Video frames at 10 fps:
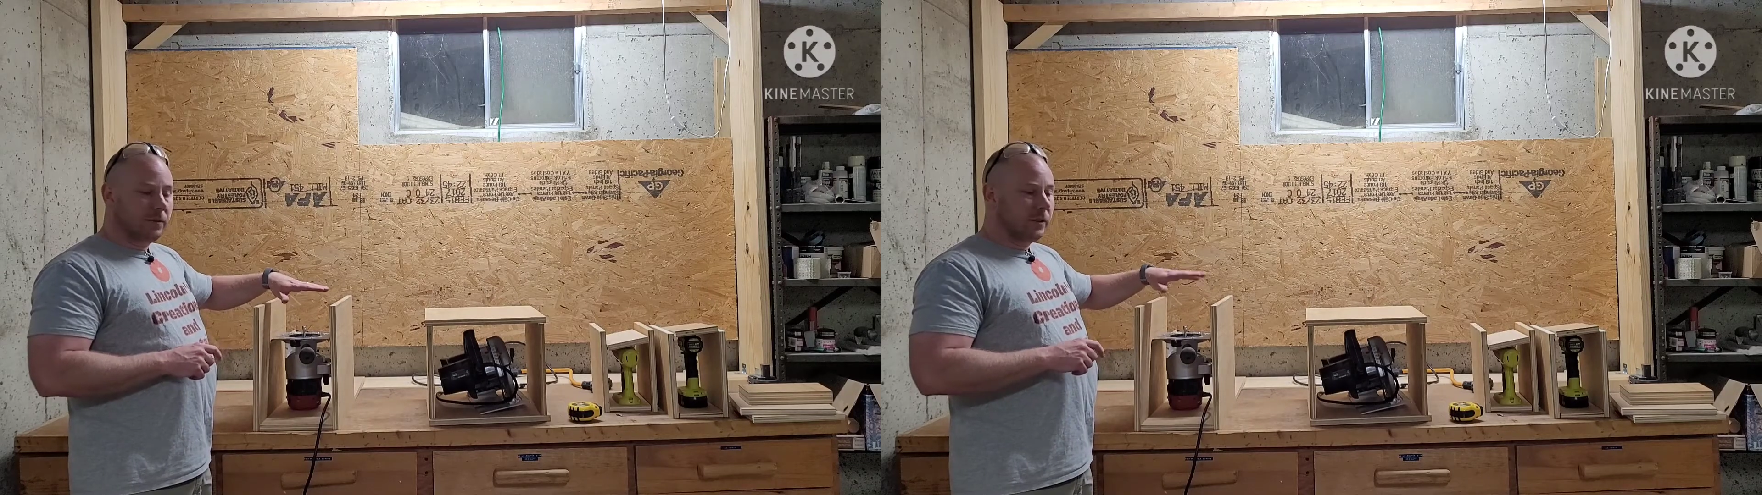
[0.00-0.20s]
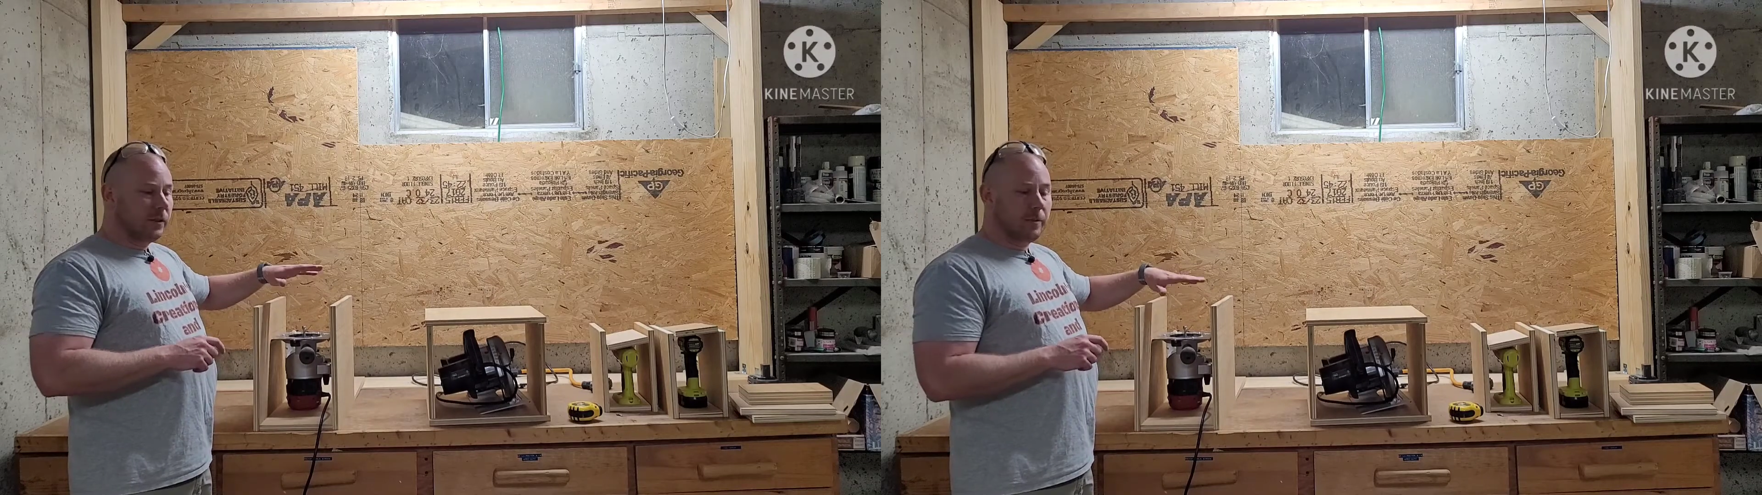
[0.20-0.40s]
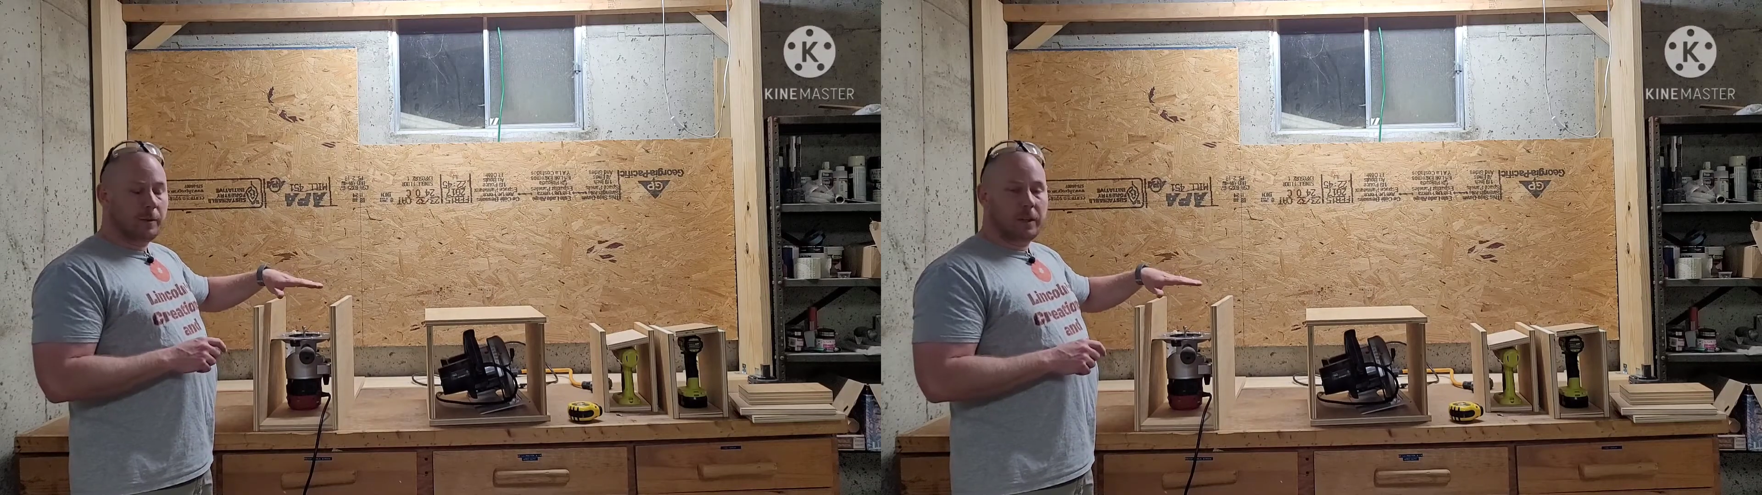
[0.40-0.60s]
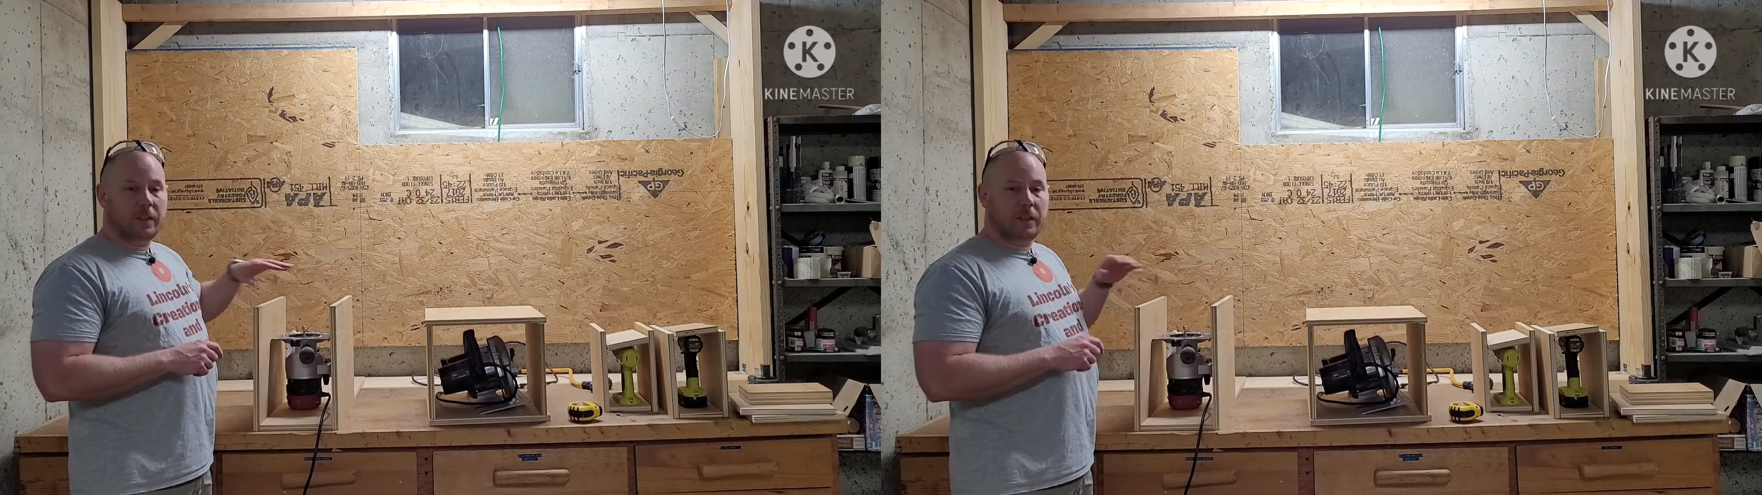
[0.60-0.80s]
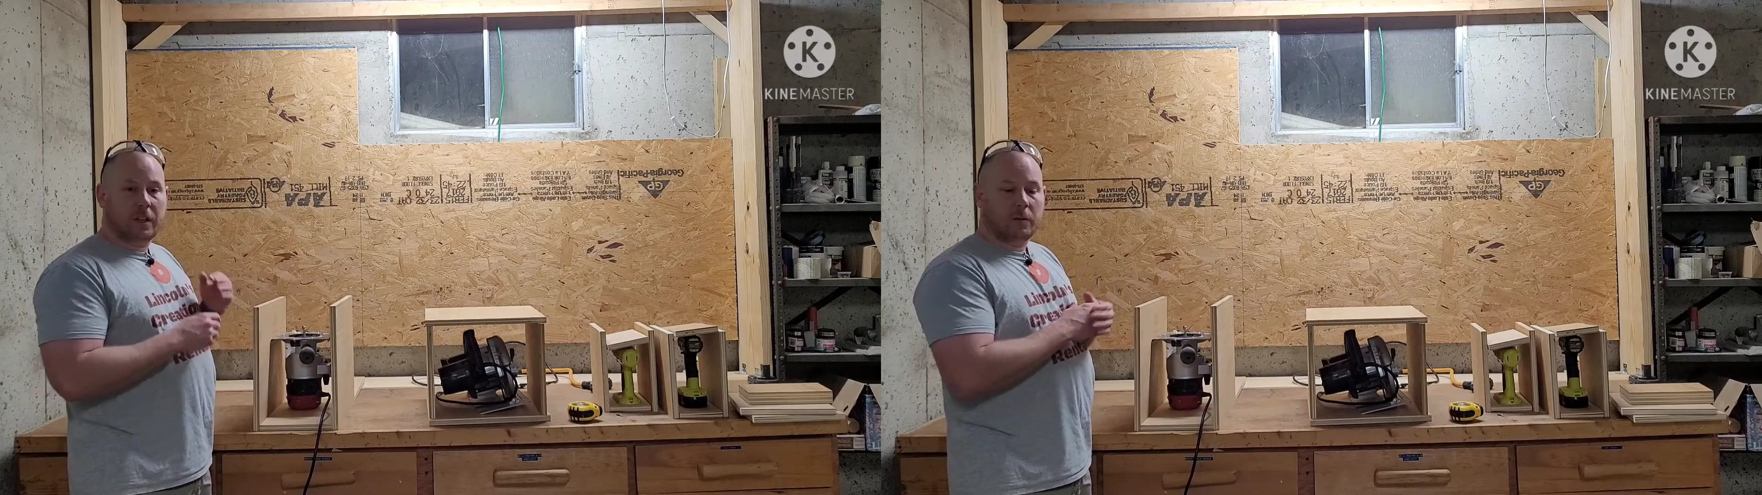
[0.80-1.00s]
simple and
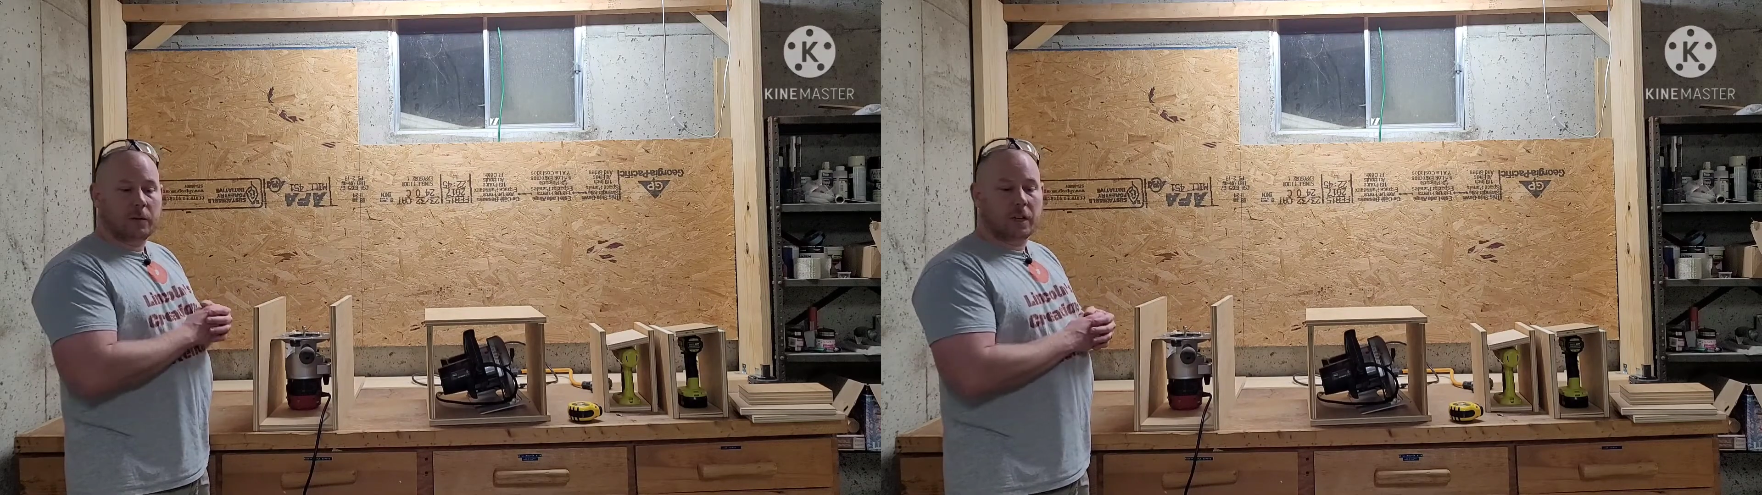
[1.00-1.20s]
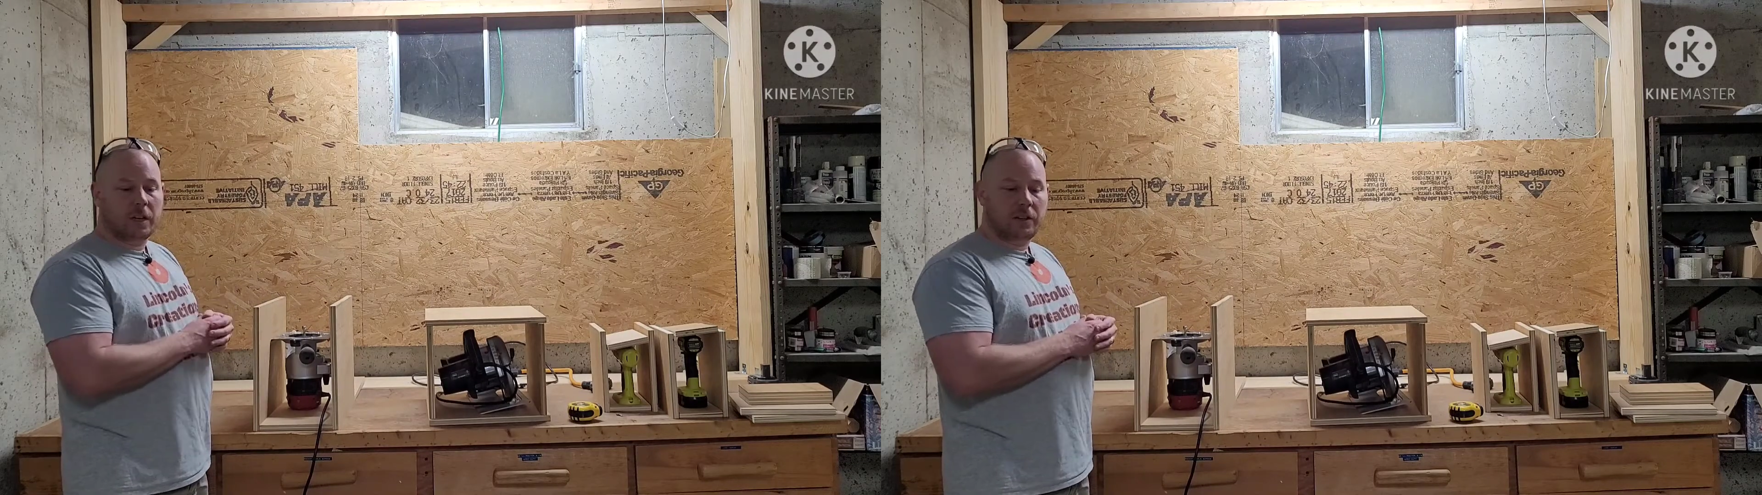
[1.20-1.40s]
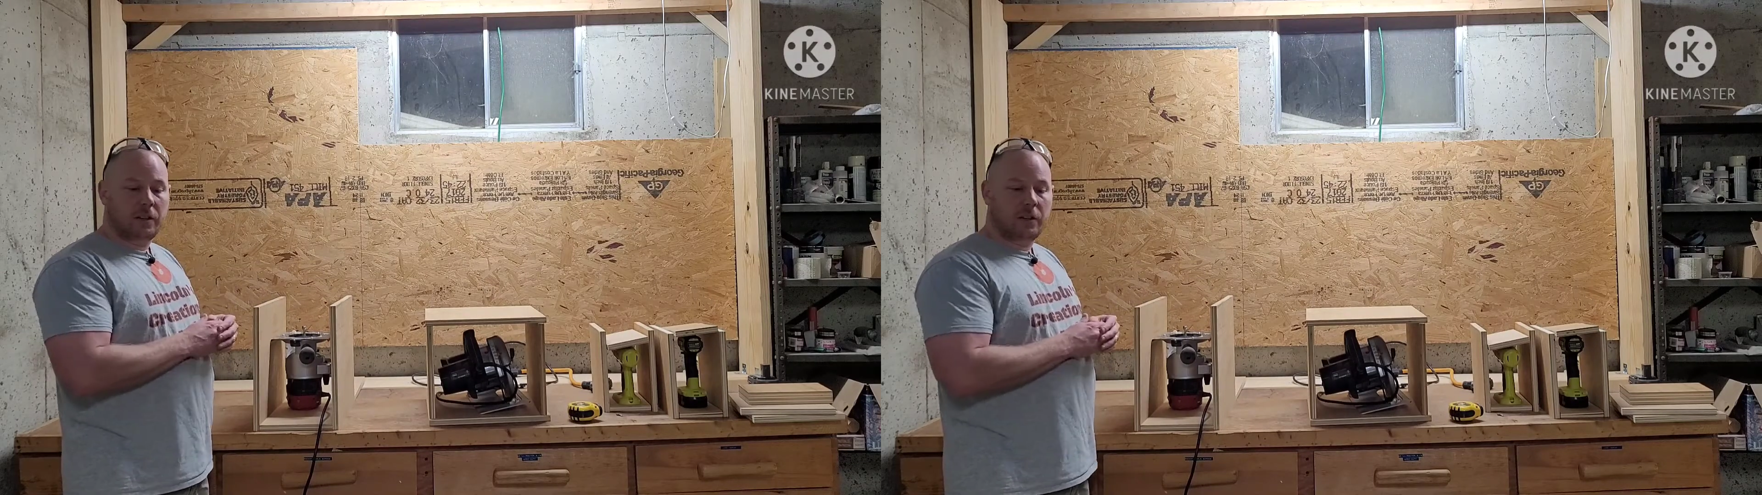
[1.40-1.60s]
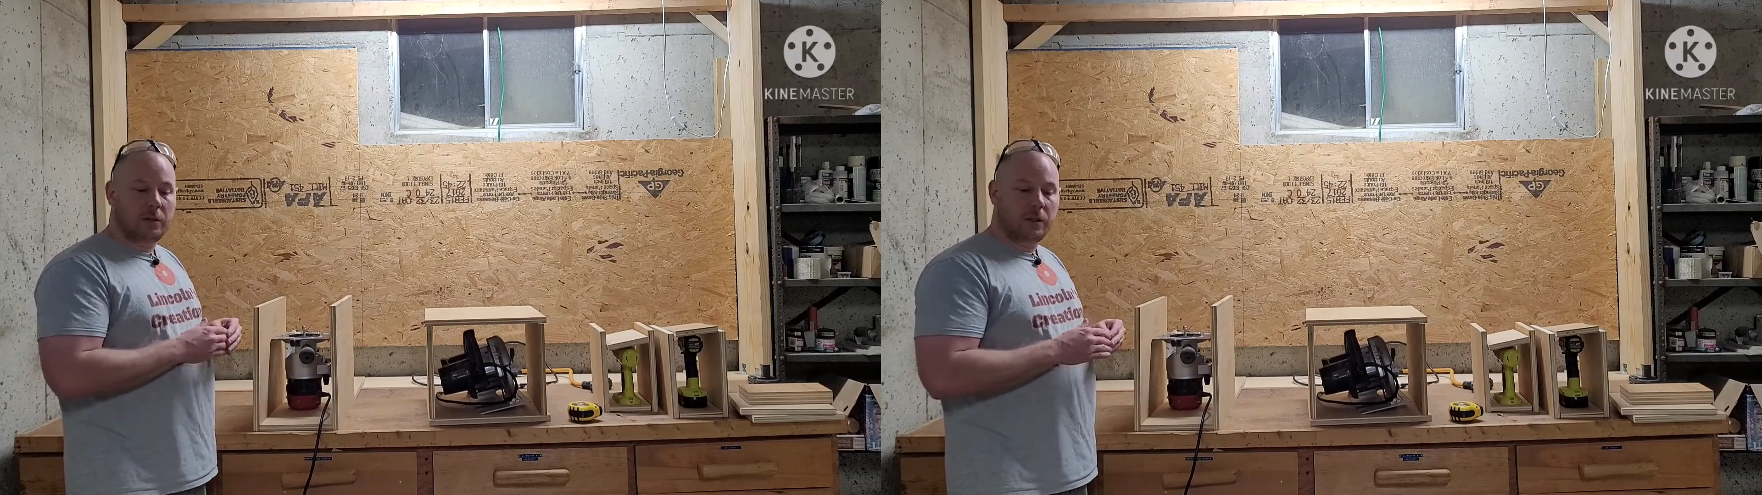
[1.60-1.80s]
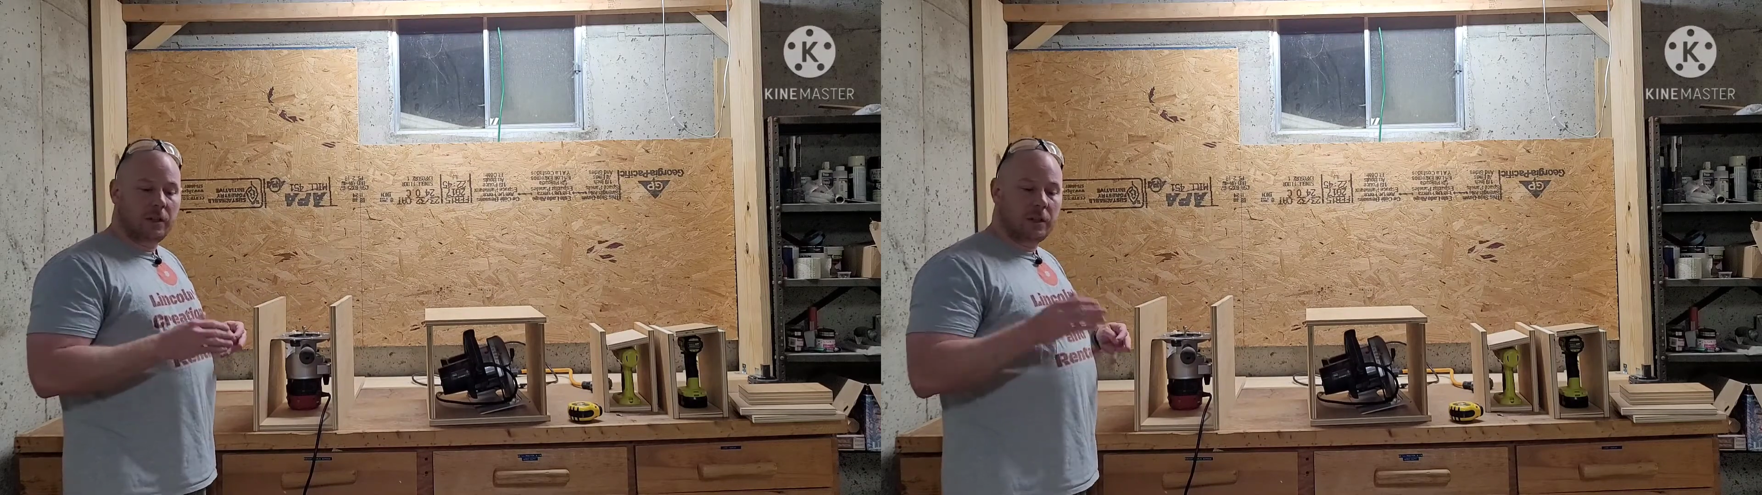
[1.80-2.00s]
easy thing we're going to do